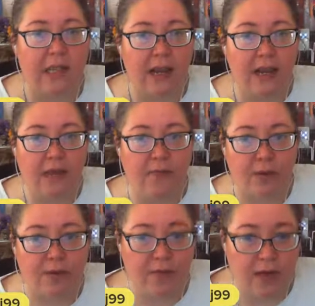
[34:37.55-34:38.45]
And if
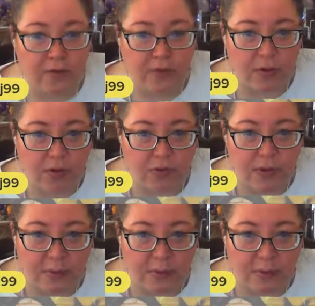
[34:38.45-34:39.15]
we've interviewed you in the